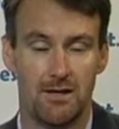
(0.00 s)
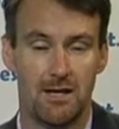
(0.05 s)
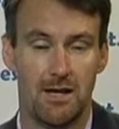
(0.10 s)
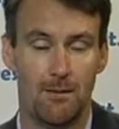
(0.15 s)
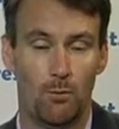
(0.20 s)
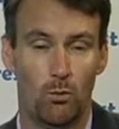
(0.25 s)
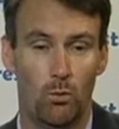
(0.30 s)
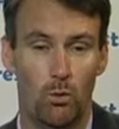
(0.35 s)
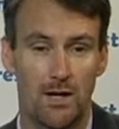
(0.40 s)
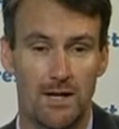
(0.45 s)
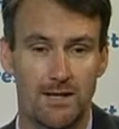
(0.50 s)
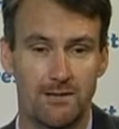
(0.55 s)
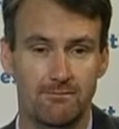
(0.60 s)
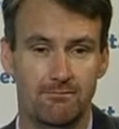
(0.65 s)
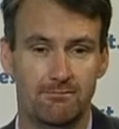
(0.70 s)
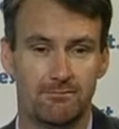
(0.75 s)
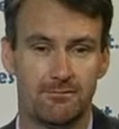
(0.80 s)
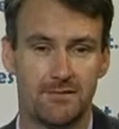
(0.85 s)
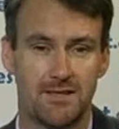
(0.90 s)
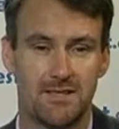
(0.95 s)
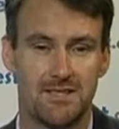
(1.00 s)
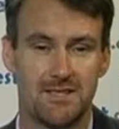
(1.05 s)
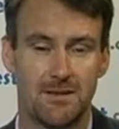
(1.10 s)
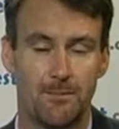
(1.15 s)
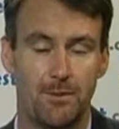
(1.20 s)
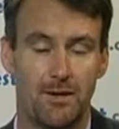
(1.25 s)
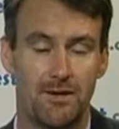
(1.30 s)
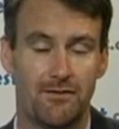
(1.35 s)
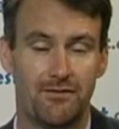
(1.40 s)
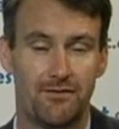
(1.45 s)
Number one is
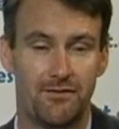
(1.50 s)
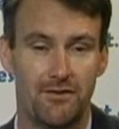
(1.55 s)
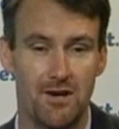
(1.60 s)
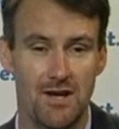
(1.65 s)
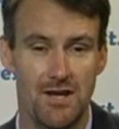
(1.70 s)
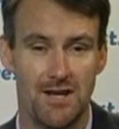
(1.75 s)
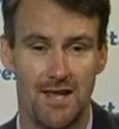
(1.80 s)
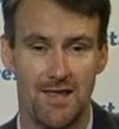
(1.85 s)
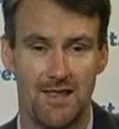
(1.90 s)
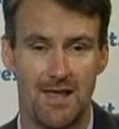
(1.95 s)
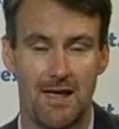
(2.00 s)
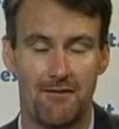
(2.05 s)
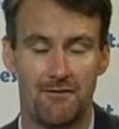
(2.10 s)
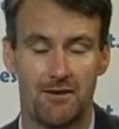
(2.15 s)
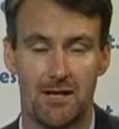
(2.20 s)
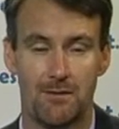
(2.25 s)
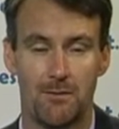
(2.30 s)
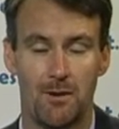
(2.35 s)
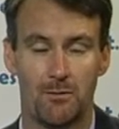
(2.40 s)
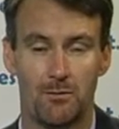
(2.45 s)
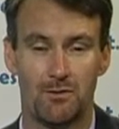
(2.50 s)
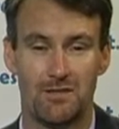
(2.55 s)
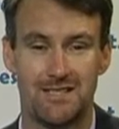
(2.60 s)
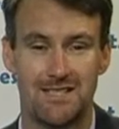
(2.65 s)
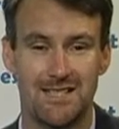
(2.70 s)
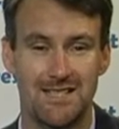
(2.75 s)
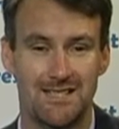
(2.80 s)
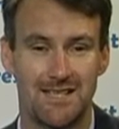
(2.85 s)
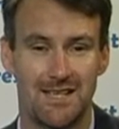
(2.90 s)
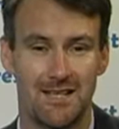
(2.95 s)
that by Friday they have to come up with
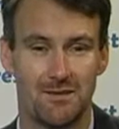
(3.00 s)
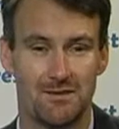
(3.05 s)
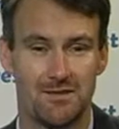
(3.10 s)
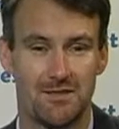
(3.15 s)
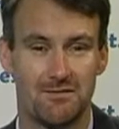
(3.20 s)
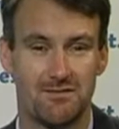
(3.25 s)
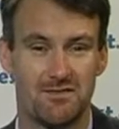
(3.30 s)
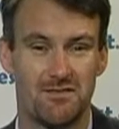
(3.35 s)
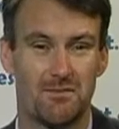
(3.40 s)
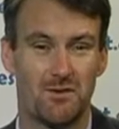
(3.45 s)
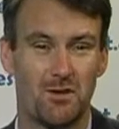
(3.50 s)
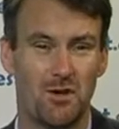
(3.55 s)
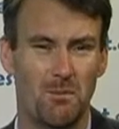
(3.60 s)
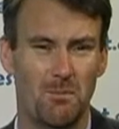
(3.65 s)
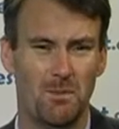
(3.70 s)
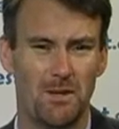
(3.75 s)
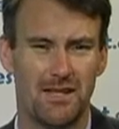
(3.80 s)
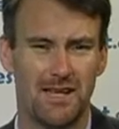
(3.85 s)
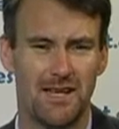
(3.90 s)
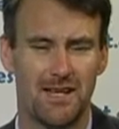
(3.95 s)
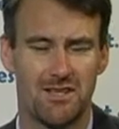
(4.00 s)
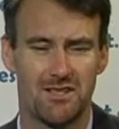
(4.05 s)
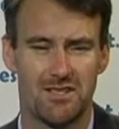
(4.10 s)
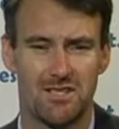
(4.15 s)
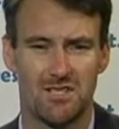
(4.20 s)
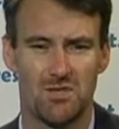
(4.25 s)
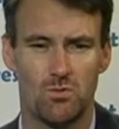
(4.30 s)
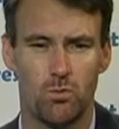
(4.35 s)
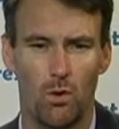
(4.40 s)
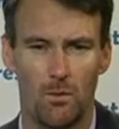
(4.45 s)
details of some complicated
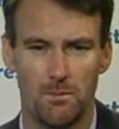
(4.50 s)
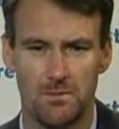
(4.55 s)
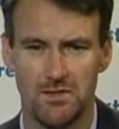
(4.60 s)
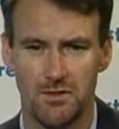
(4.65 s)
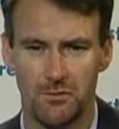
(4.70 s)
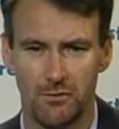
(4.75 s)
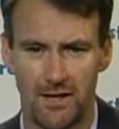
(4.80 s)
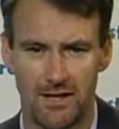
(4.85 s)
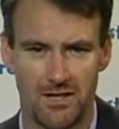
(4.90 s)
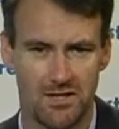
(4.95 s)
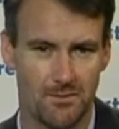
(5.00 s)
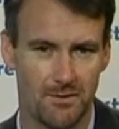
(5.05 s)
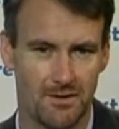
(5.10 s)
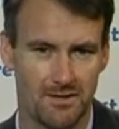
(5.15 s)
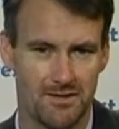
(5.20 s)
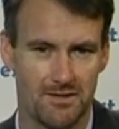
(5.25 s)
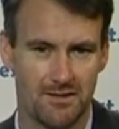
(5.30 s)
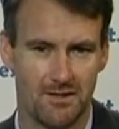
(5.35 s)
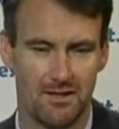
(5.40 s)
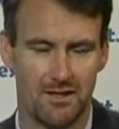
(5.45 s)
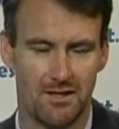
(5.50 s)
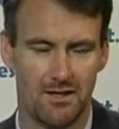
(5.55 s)
swaps arrangements,